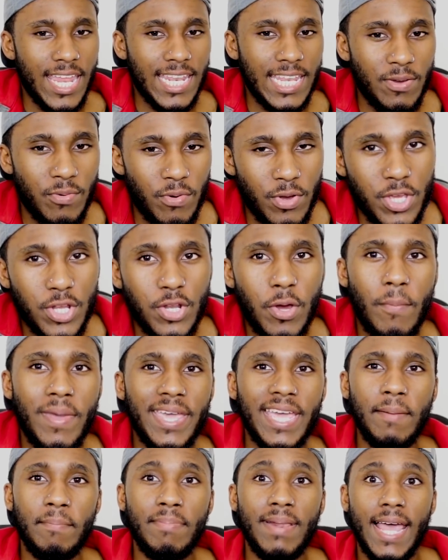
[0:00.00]
They were, you know,
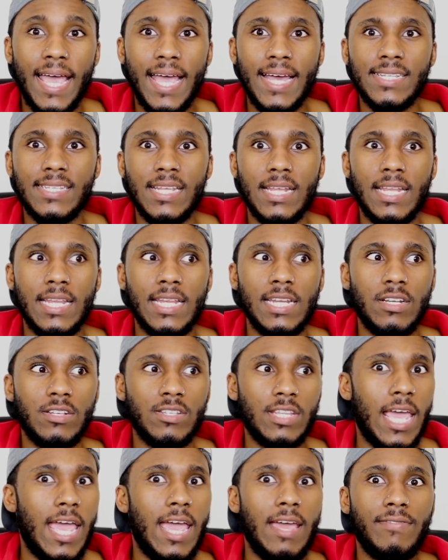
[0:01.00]
making plans, and then
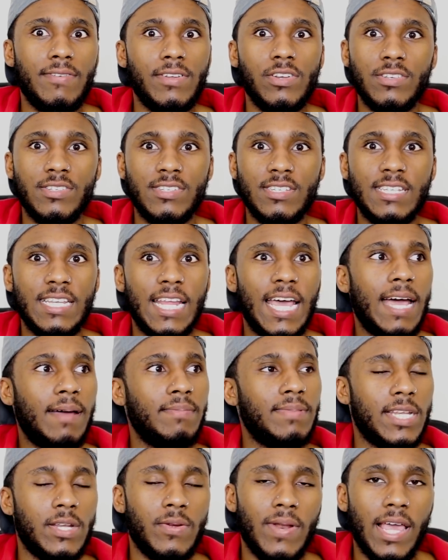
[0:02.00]
just everything just
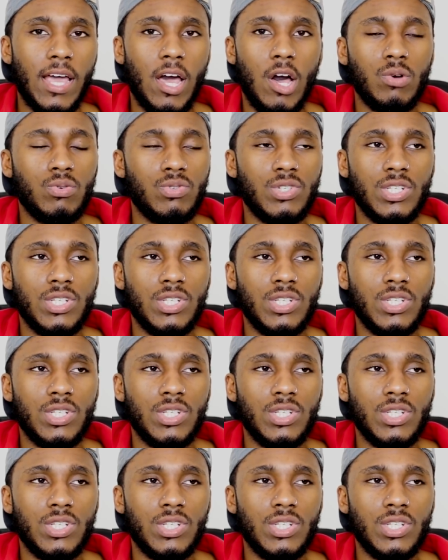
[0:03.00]
snapped, and they're like, oh